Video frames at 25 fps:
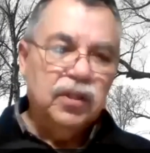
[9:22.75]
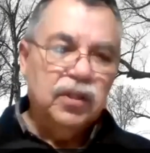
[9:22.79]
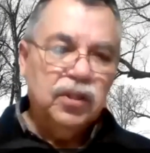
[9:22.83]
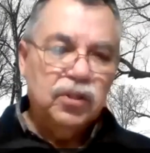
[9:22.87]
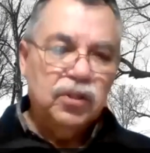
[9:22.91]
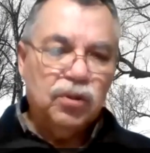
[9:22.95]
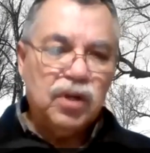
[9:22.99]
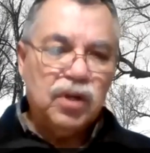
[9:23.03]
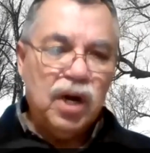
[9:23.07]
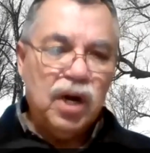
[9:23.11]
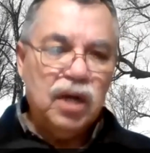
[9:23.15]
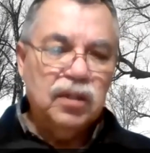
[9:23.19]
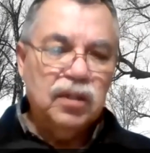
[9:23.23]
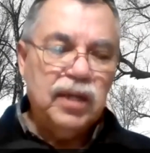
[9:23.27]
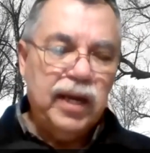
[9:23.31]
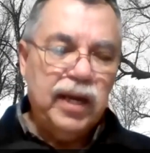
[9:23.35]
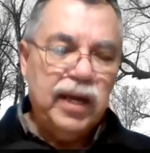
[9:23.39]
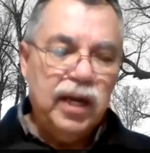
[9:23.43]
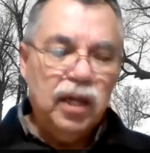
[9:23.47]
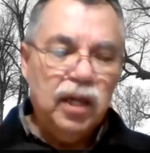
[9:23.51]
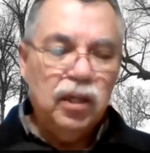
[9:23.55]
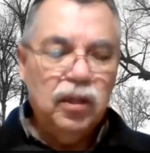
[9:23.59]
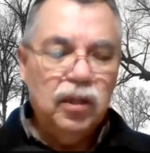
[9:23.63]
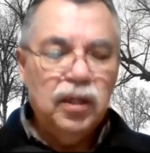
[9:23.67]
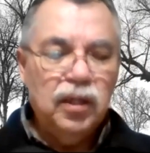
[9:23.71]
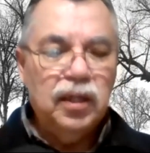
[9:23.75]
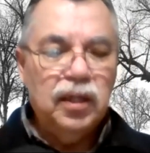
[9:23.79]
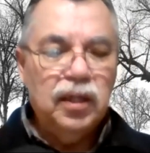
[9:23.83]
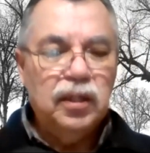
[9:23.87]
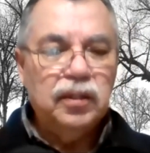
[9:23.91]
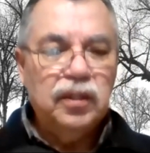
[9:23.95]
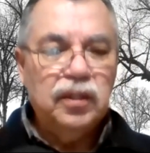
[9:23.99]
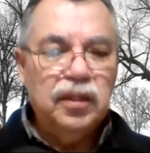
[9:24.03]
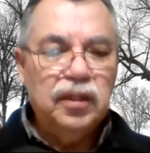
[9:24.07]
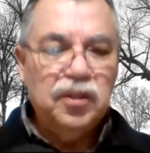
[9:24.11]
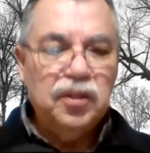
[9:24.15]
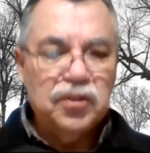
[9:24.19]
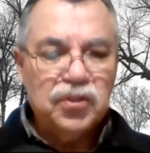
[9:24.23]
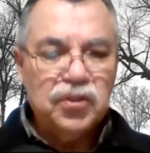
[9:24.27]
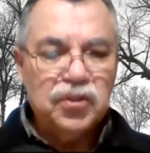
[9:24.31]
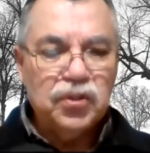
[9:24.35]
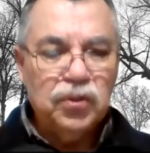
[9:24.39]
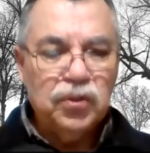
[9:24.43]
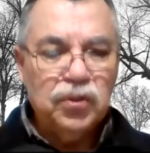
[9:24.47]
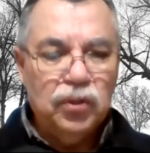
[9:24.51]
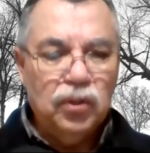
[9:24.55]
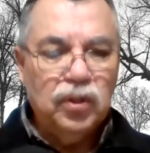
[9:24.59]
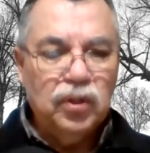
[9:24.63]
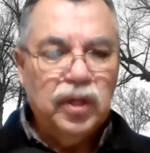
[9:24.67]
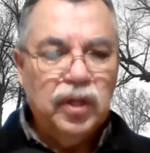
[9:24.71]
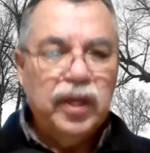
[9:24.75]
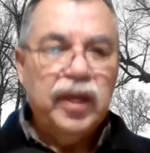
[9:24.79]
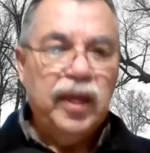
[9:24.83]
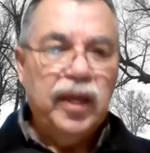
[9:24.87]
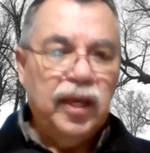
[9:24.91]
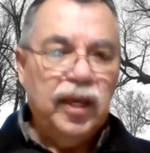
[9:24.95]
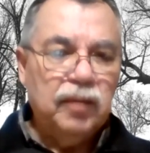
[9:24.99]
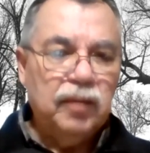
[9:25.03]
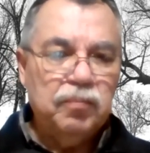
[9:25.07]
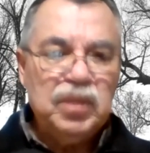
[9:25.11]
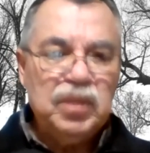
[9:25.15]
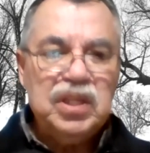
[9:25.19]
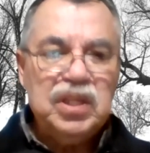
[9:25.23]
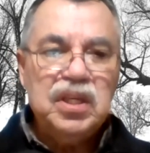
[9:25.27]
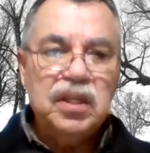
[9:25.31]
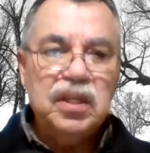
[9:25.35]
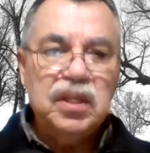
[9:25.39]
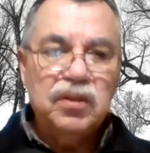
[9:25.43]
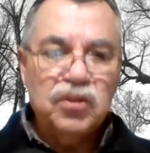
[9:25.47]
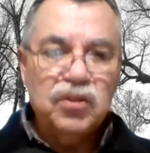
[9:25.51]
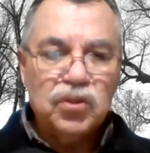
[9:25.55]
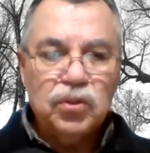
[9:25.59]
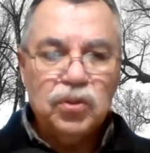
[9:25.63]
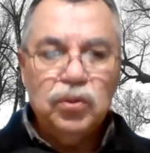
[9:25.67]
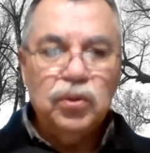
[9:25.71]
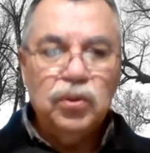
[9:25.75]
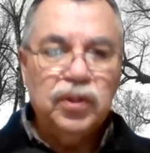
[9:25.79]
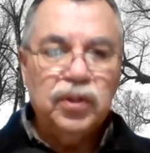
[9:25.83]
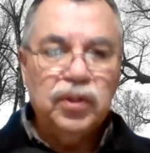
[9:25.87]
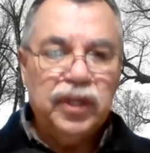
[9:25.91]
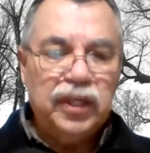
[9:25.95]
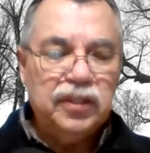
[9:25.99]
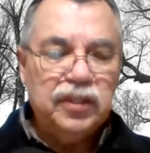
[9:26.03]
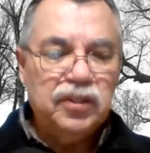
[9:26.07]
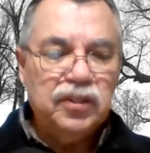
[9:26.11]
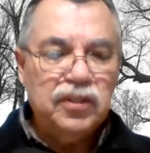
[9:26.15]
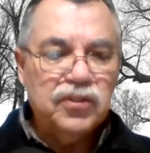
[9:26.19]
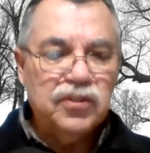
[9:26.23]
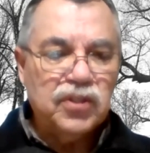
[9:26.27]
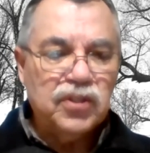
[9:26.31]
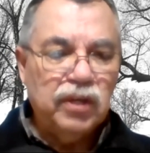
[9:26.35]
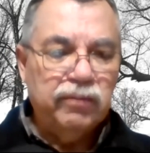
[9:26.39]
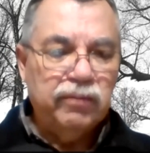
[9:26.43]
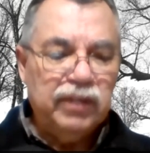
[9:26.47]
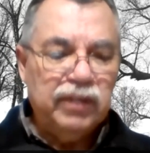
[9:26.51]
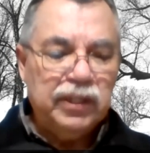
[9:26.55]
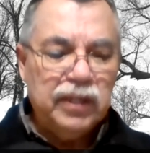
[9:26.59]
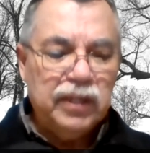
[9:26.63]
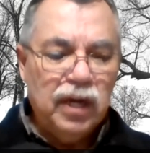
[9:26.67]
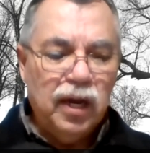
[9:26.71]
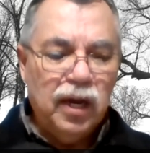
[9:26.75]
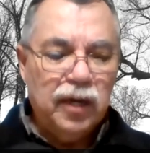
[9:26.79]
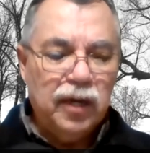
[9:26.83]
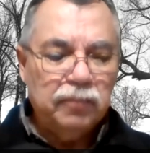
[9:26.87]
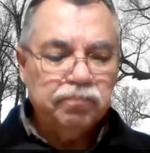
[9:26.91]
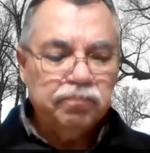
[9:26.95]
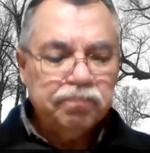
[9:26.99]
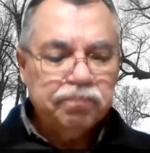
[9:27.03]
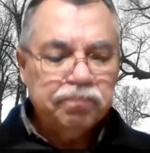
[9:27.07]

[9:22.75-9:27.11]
to Carlisle Indian School and began the school in 1879.